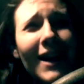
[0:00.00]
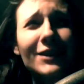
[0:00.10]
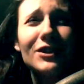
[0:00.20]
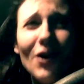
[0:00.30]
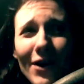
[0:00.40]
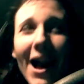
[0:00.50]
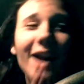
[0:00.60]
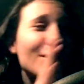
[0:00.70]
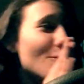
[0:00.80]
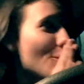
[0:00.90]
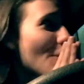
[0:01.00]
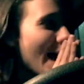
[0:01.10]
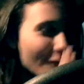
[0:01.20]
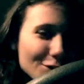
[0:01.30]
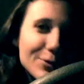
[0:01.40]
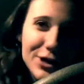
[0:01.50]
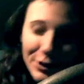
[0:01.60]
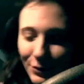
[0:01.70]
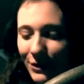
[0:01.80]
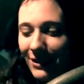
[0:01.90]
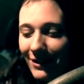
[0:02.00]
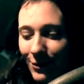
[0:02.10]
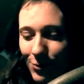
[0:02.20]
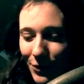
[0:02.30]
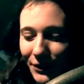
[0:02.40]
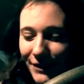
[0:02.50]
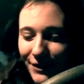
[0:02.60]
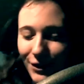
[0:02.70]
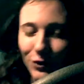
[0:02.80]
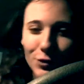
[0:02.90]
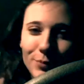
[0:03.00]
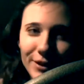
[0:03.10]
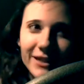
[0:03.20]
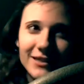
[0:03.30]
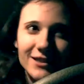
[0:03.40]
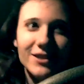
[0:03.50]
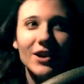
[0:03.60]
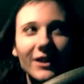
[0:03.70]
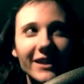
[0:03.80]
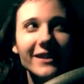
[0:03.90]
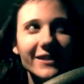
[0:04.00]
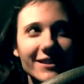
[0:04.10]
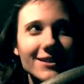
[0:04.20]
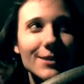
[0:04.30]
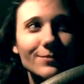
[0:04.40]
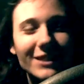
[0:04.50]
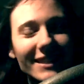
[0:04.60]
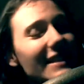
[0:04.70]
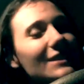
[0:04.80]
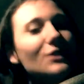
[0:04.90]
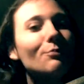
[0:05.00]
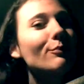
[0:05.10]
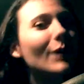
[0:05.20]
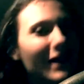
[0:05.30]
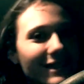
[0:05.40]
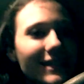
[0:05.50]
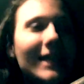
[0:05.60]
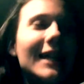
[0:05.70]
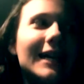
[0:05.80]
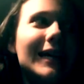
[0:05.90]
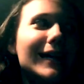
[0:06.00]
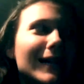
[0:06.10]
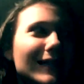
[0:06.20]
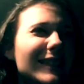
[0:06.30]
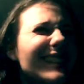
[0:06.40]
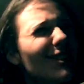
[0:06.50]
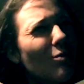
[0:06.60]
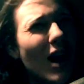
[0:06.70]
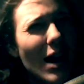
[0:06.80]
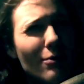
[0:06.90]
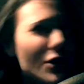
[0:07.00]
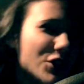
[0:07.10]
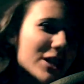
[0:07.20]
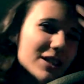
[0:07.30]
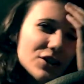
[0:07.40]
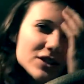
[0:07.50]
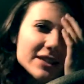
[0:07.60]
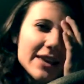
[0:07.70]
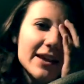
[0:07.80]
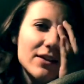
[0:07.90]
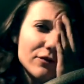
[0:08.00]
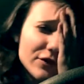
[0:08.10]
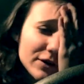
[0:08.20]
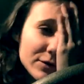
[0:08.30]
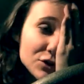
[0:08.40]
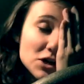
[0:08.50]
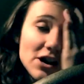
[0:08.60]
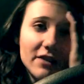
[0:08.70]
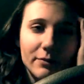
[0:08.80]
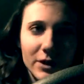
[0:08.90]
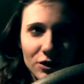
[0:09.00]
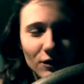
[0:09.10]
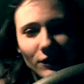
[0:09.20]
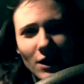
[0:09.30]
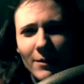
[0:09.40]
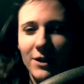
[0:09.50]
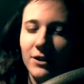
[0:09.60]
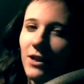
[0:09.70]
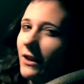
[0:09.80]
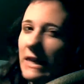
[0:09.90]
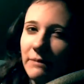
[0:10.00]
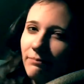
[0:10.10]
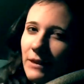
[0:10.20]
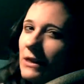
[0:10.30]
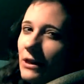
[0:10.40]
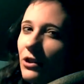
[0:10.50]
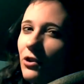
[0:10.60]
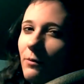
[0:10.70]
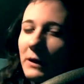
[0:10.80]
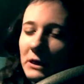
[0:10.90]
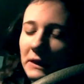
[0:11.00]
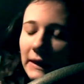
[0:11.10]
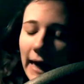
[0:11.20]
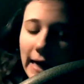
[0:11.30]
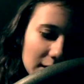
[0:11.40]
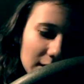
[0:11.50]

sorry, I don't ever want to use the word stupid and Scully in the same sentence, but why would she just say that in front of the sheriff? I mean, come on, Scully, you know better than that.